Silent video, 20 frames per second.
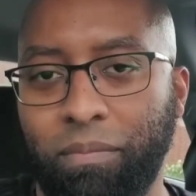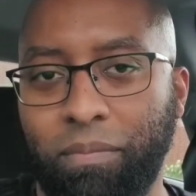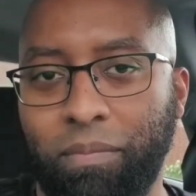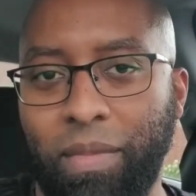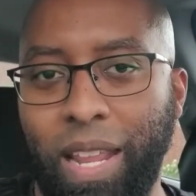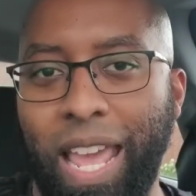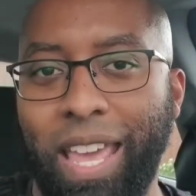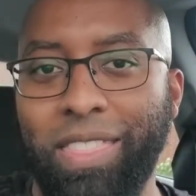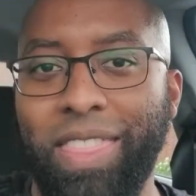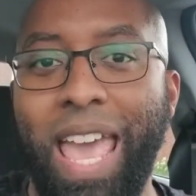
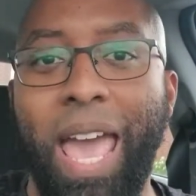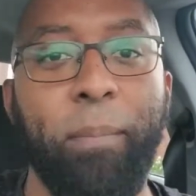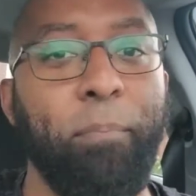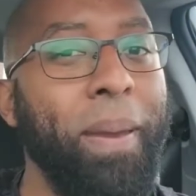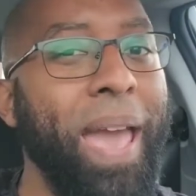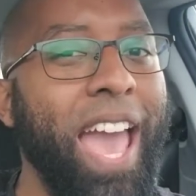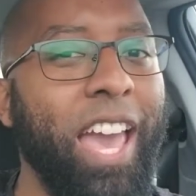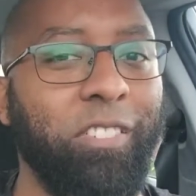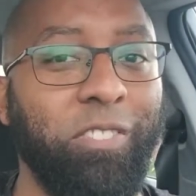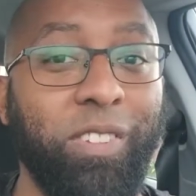and that
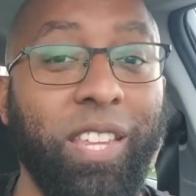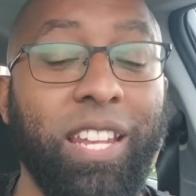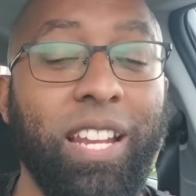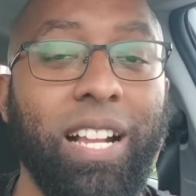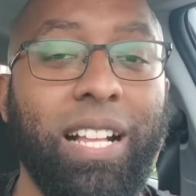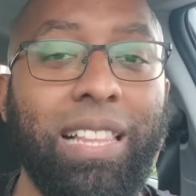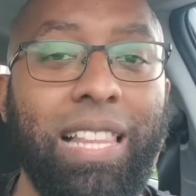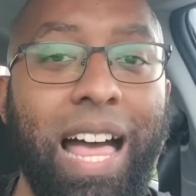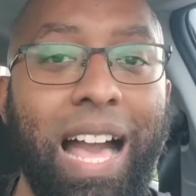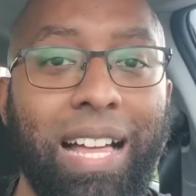past 10
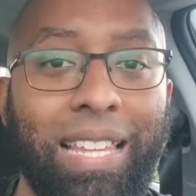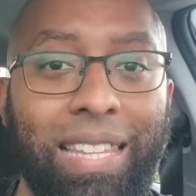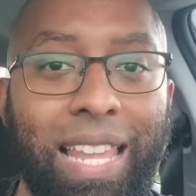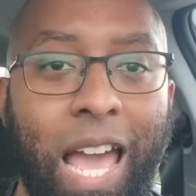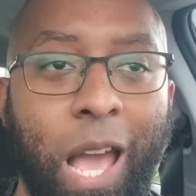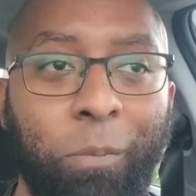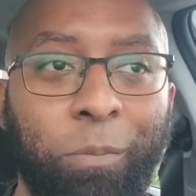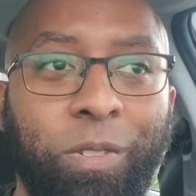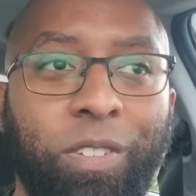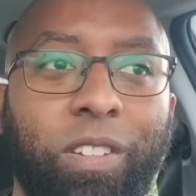o'clock
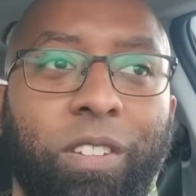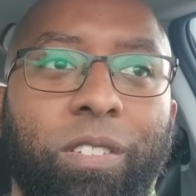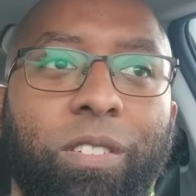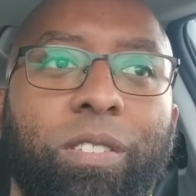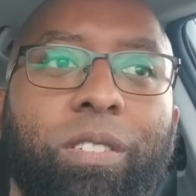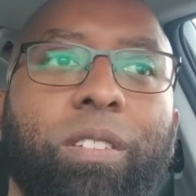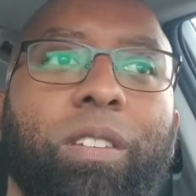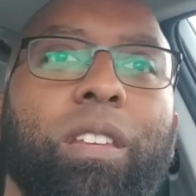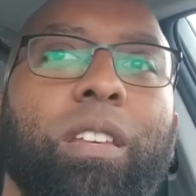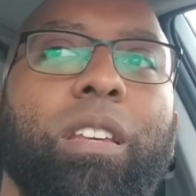
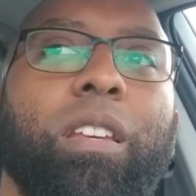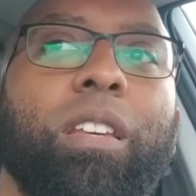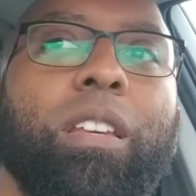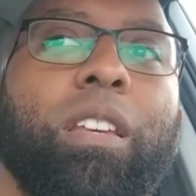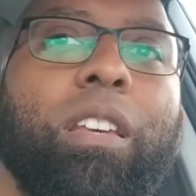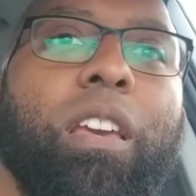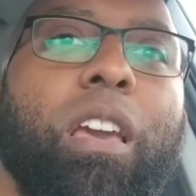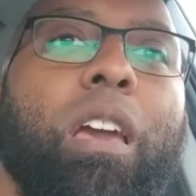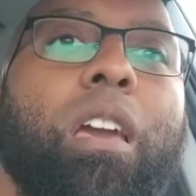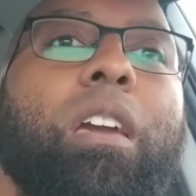lapses,
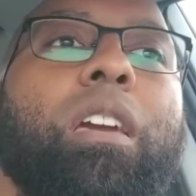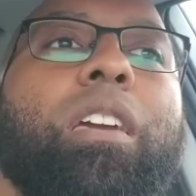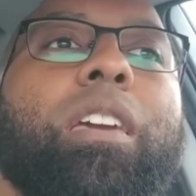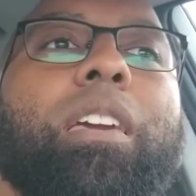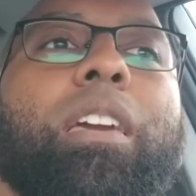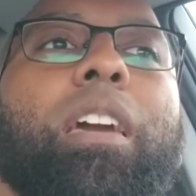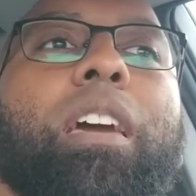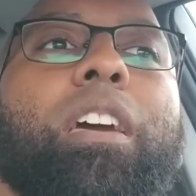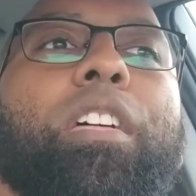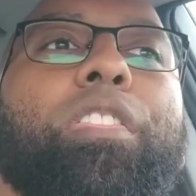
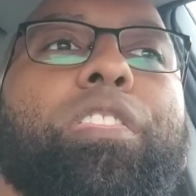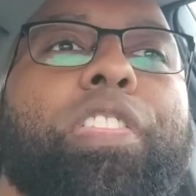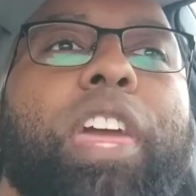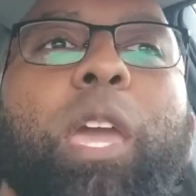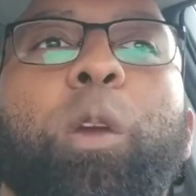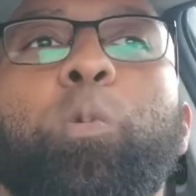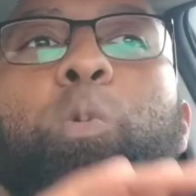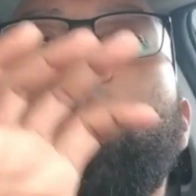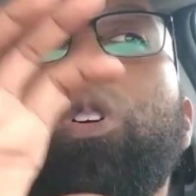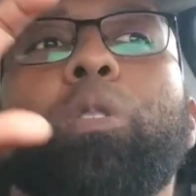
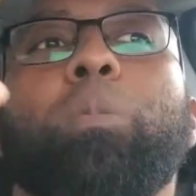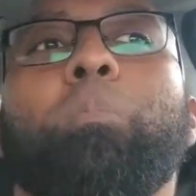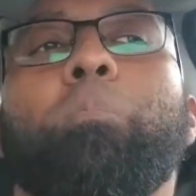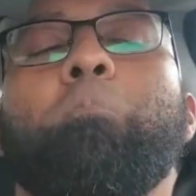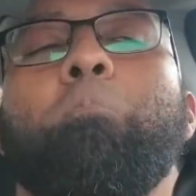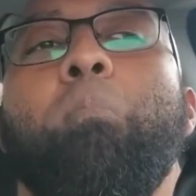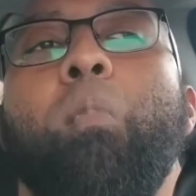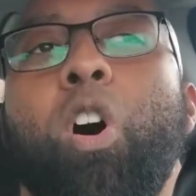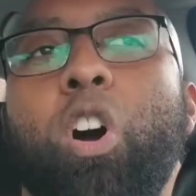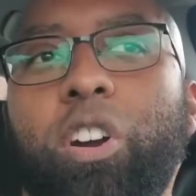they will
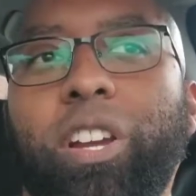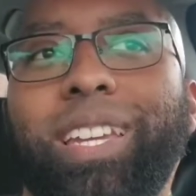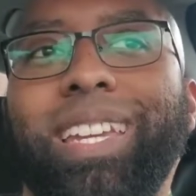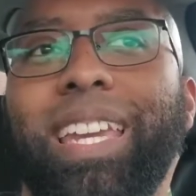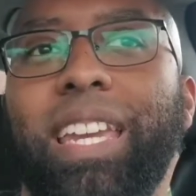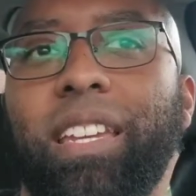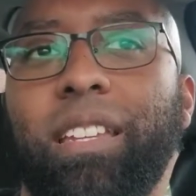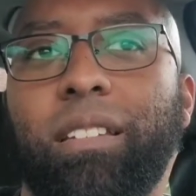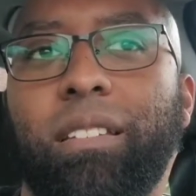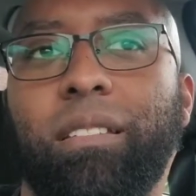mark
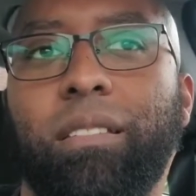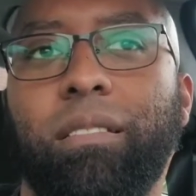it.